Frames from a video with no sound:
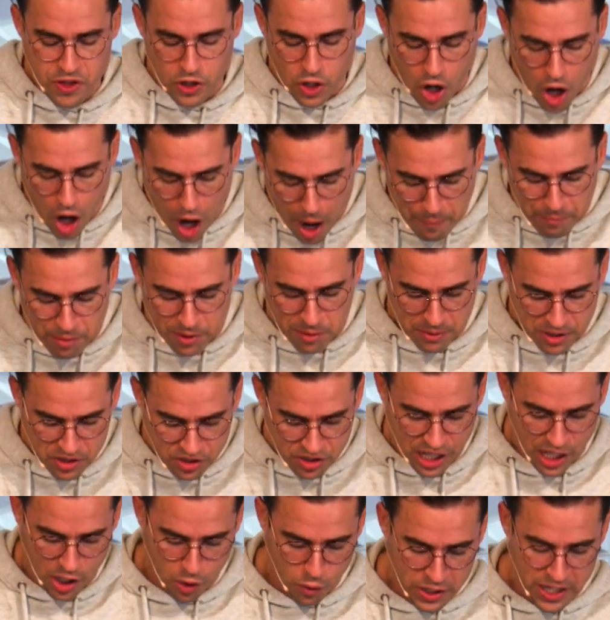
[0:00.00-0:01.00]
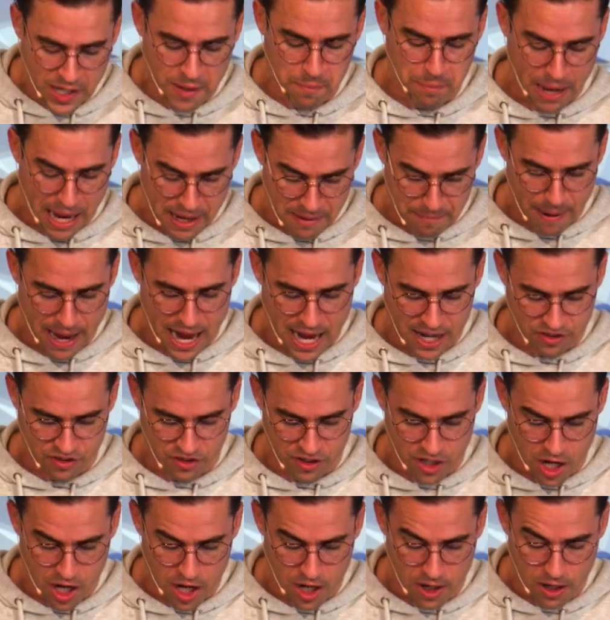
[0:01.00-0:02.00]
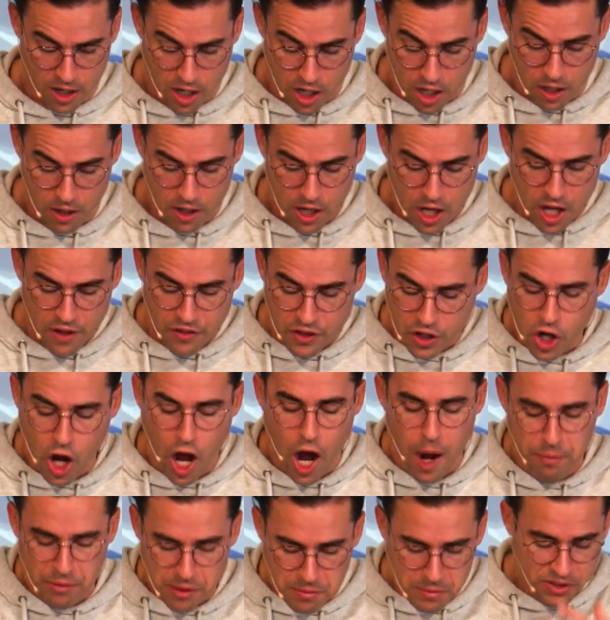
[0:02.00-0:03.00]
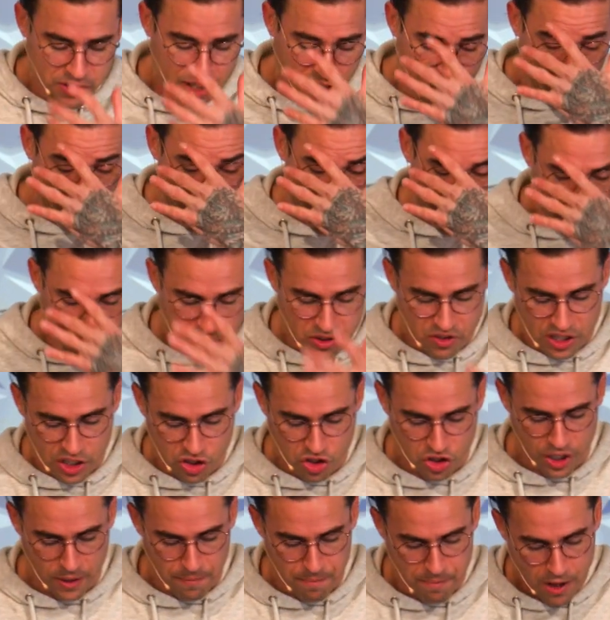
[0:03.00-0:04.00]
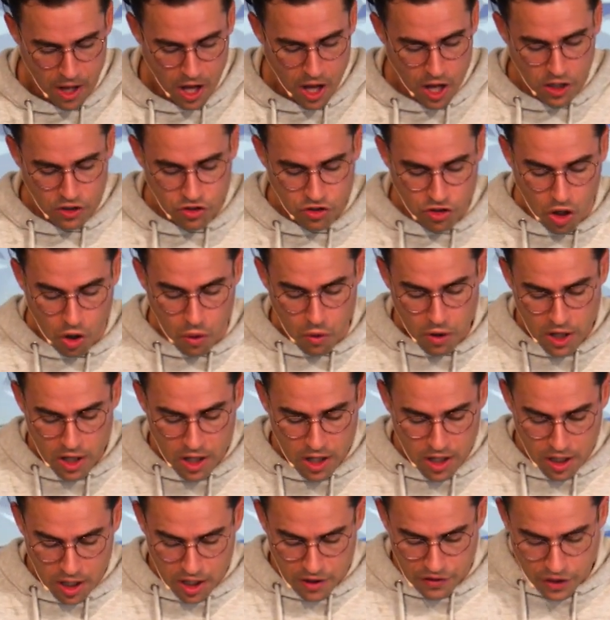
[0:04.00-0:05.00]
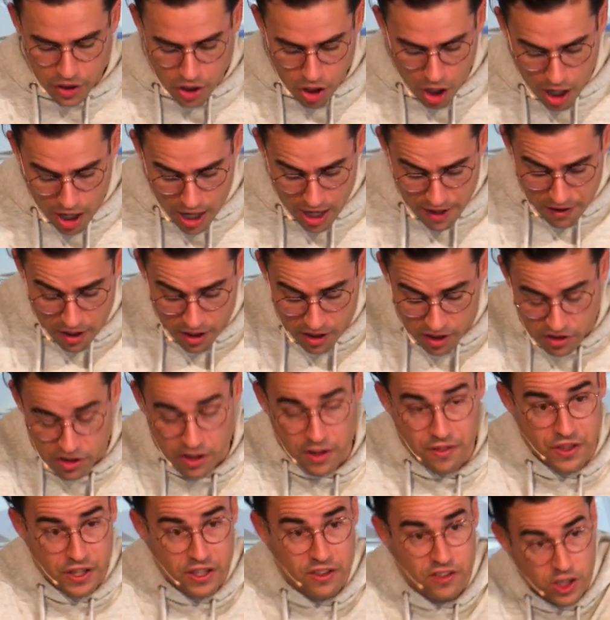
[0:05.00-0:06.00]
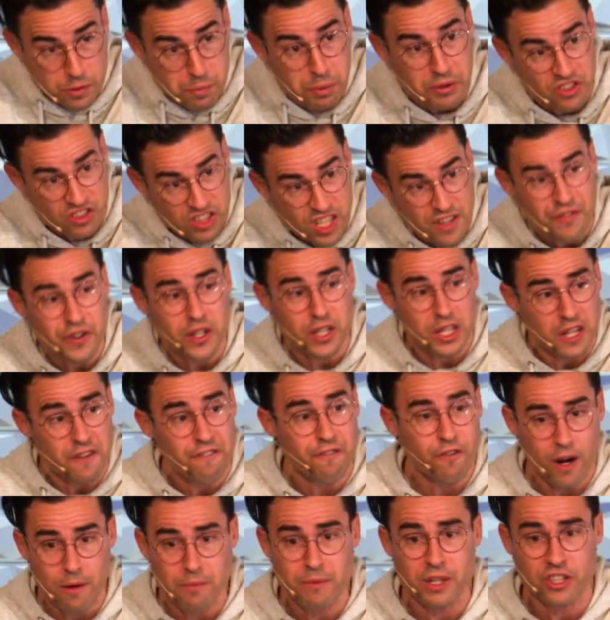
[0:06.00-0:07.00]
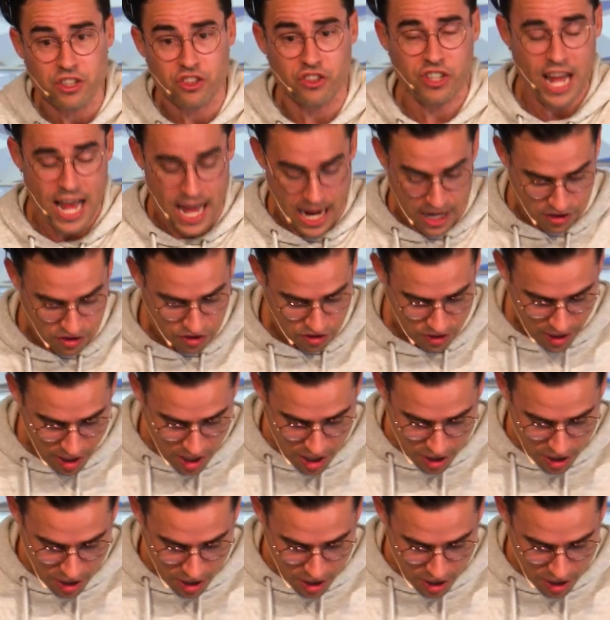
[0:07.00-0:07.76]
the complementarian pa- pass, uh, uh, the complementarian position. So uh, uh, the, specifically from this text.